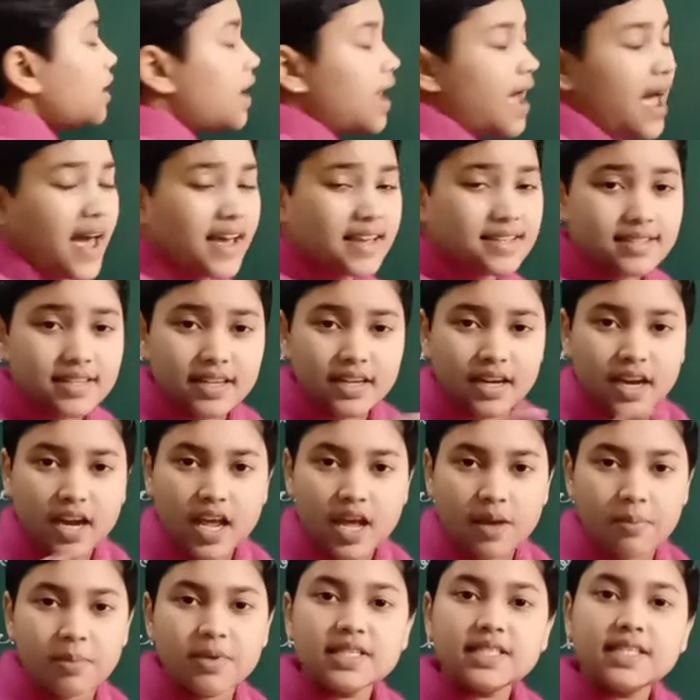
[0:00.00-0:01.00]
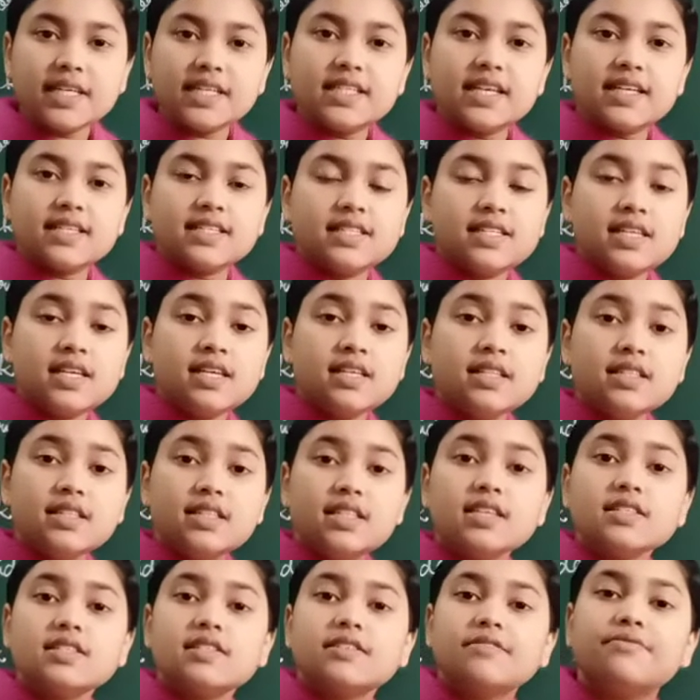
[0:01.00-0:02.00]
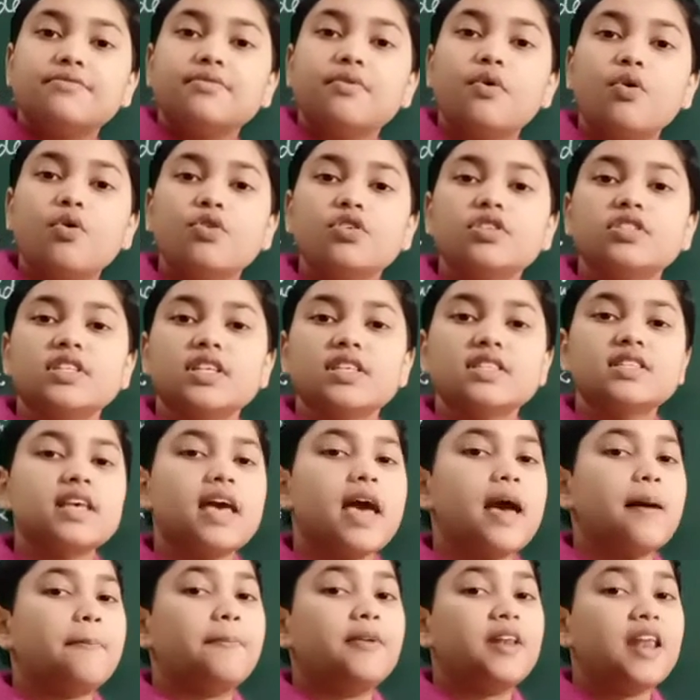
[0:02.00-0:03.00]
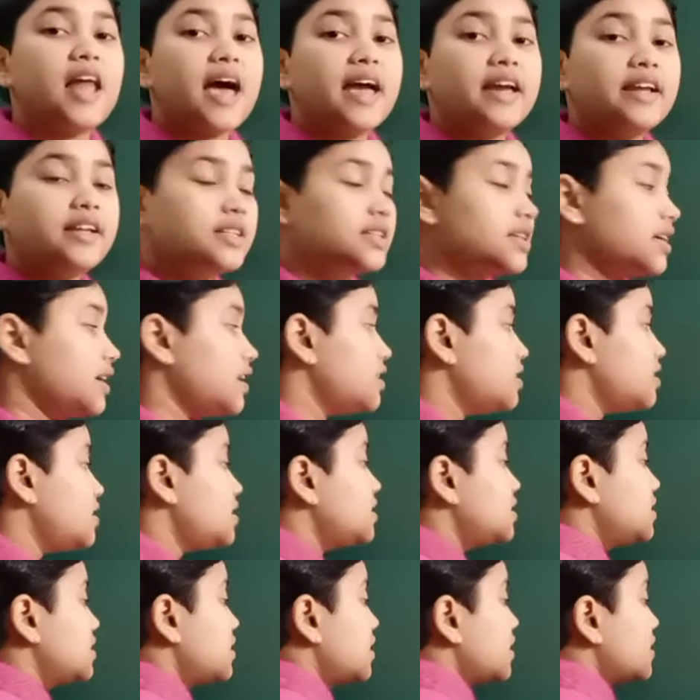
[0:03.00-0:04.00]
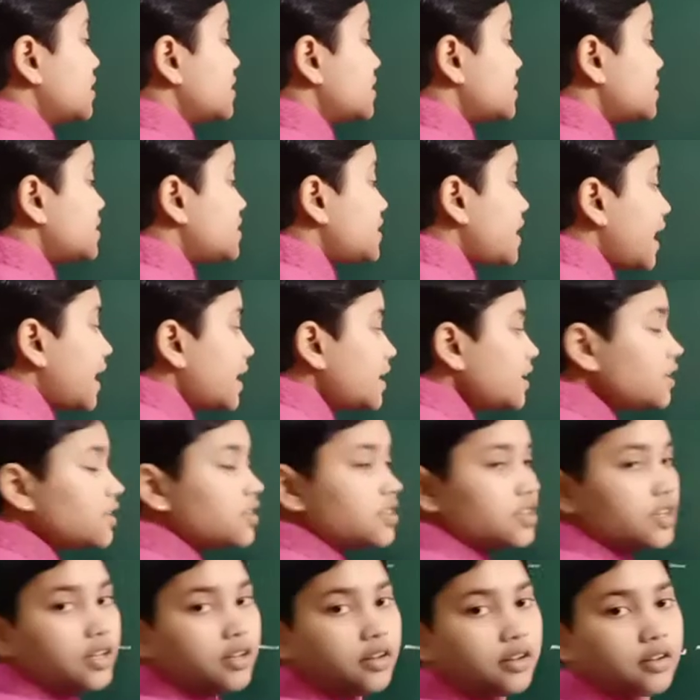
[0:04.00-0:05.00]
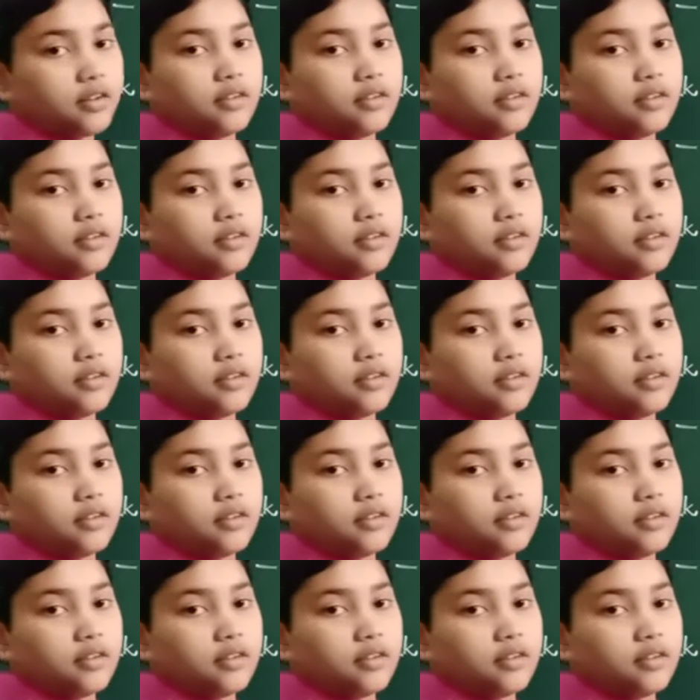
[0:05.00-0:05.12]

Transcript: as the name is suggesting, this force is applied in the center,